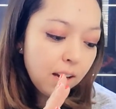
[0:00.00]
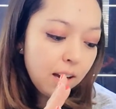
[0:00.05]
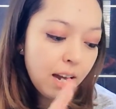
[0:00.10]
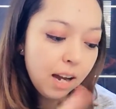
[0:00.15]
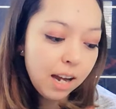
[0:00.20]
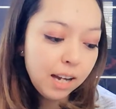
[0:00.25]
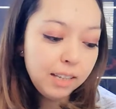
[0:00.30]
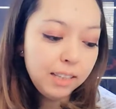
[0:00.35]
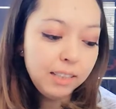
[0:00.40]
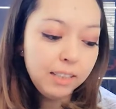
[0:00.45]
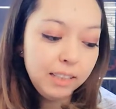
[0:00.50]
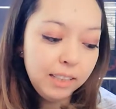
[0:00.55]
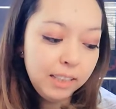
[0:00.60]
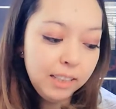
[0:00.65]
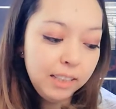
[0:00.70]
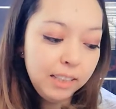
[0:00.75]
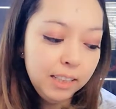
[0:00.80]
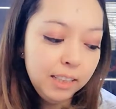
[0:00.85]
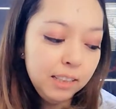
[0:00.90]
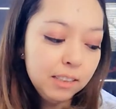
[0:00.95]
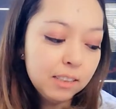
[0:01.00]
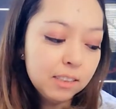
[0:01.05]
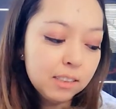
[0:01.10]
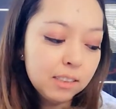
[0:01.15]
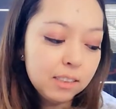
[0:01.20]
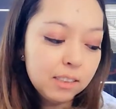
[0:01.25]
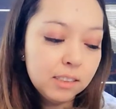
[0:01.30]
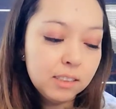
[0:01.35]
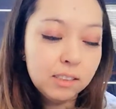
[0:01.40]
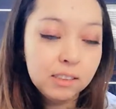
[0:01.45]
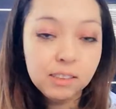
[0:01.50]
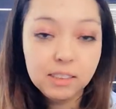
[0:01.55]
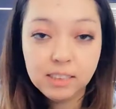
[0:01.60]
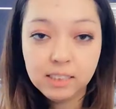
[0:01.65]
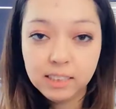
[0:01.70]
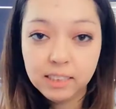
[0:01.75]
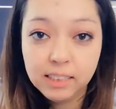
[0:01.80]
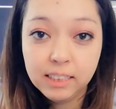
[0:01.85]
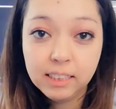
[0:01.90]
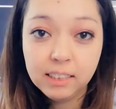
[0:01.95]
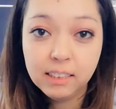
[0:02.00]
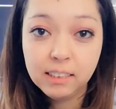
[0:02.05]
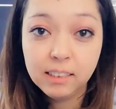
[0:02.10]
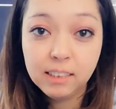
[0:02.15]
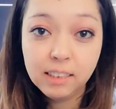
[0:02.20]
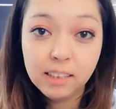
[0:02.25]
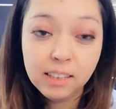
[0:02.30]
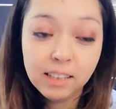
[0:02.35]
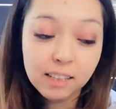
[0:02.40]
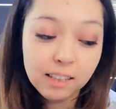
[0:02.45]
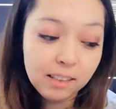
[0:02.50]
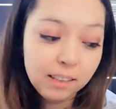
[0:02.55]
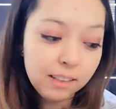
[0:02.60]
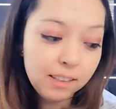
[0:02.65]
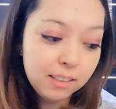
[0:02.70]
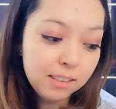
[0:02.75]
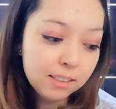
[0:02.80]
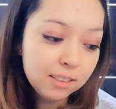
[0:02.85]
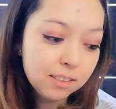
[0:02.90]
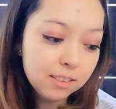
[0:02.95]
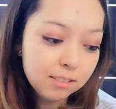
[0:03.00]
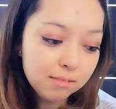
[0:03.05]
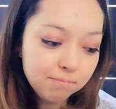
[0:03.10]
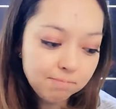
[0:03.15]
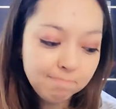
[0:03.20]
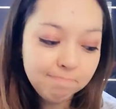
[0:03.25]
I need here in this